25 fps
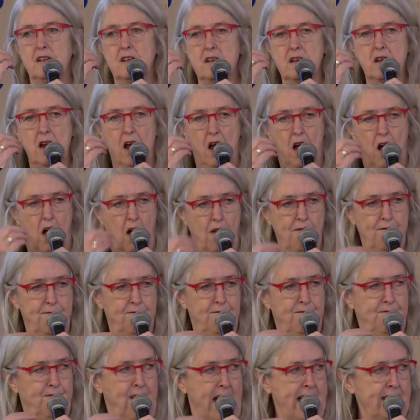and our
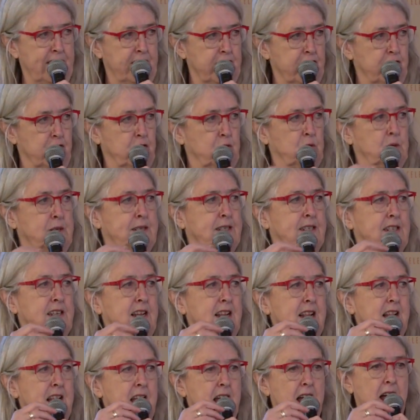values,
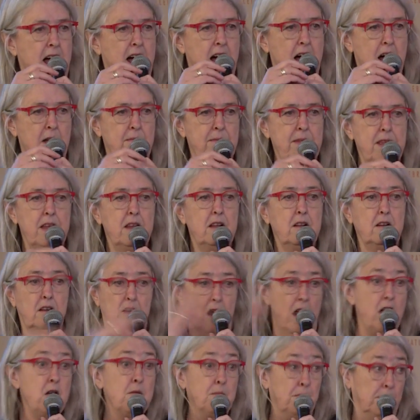um,
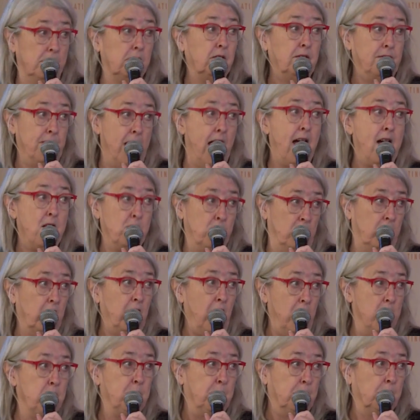global, now
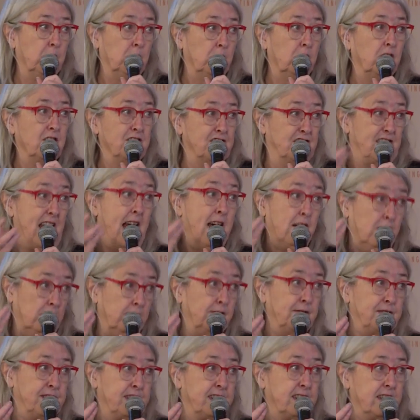global
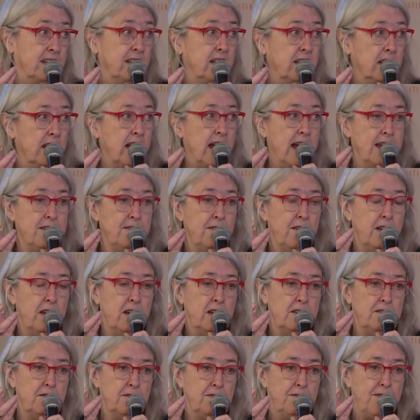selves and,
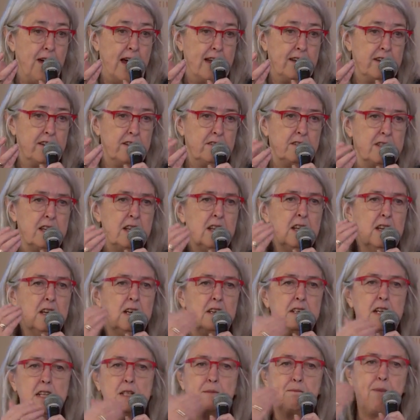and values.
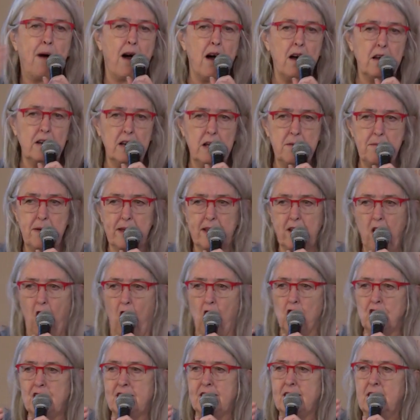And that's partly
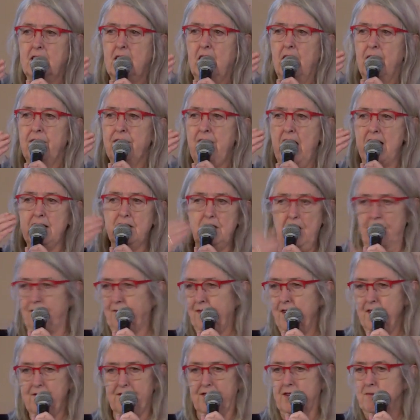because they're
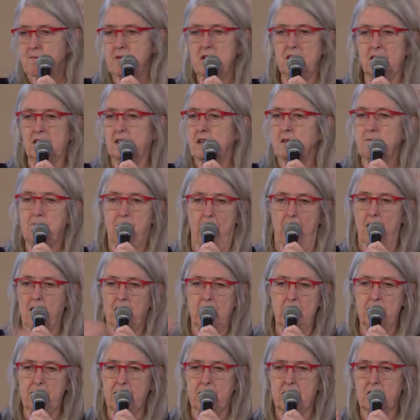different from us and
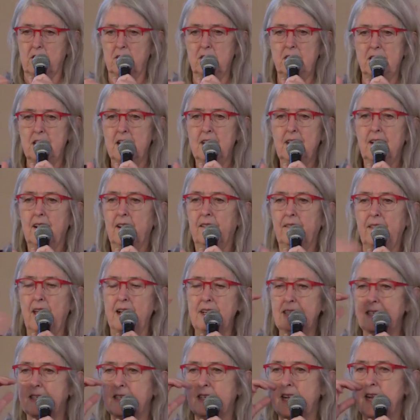partly because
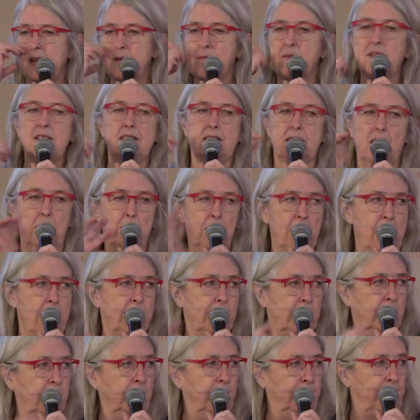they seem at some
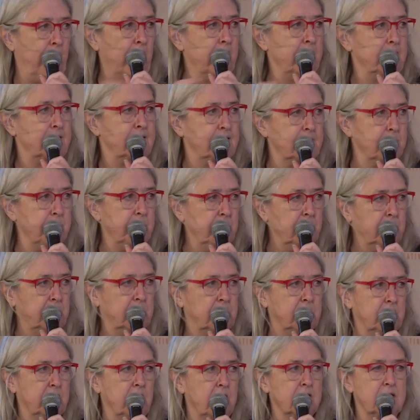level very similar
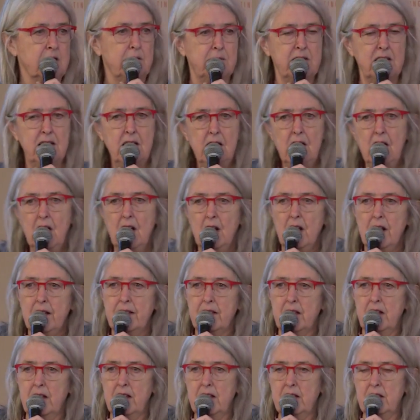to us. I mean,
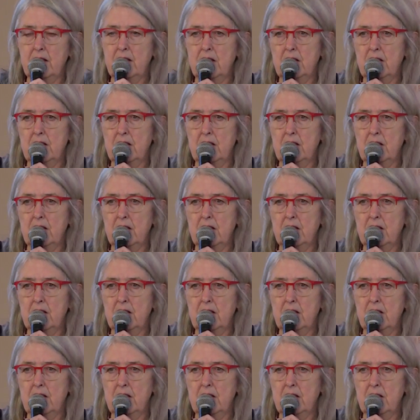the,